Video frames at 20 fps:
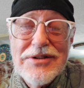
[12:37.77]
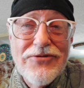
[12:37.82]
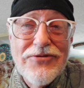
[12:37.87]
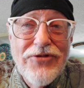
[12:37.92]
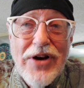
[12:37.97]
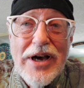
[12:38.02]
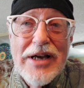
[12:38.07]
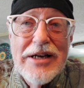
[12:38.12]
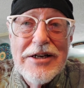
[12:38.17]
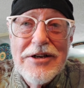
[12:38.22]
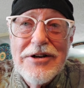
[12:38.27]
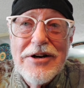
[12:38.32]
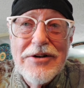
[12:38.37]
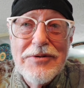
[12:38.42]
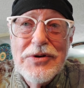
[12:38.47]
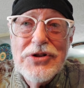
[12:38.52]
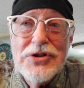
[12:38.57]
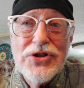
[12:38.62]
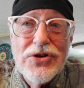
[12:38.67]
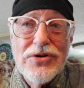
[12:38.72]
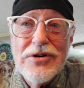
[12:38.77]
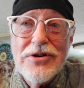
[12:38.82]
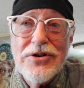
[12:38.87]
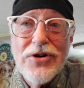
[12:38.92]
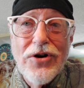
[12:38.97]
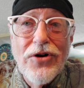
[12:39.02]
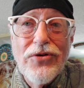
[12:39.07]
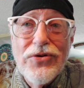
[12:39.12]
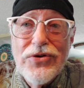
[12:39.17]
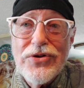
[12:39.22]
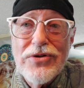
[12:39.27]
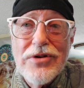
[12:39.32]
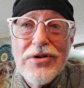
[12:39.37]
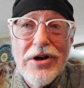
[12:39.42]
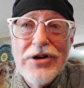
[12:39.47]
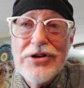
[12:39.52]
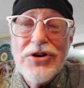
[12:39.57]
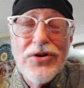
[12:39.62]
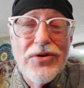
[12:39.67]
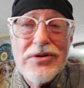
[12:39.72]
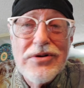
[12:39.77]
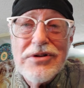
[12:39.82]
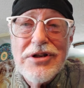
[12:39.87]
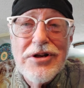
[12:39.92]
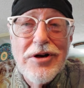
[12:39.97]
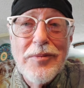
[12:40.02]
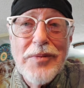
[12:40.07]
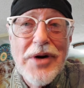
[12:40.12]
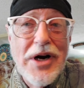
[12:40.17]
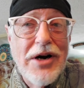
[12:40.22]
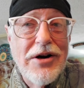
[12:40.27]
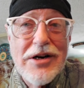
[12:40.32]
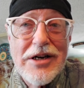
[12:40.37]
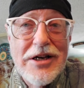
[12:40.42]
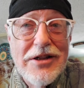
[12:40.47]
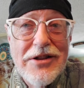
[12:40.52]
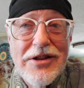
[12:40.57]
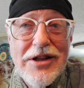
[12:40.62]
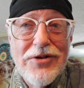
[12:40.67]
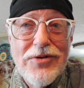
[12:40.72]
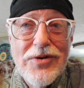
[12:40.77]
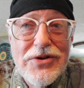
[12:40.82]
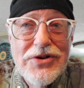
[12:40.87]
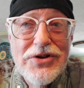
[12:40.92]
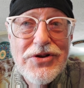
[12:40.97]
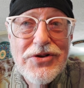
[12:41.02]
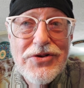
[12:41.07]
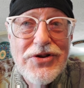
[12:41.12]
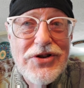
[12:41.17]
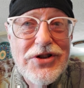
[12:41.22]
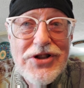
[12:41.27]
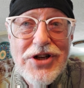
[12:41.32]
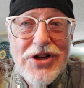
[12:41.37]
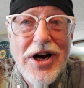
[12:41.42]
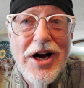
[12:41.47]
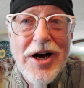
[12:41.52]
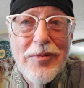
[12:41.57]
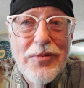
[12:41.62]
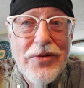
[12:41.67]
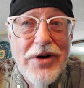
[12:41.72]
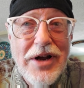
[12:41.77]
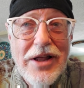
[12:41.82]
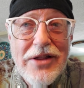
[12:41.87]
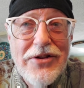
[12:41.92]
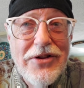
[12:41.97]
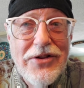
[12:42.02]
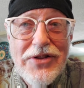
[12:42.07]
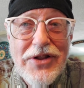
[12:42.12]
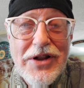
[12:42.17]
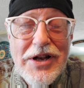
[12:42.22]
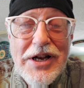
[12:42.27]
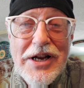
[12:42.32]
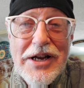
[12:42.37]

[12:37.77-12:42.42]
find a mature adult adult in America that will do the job rather than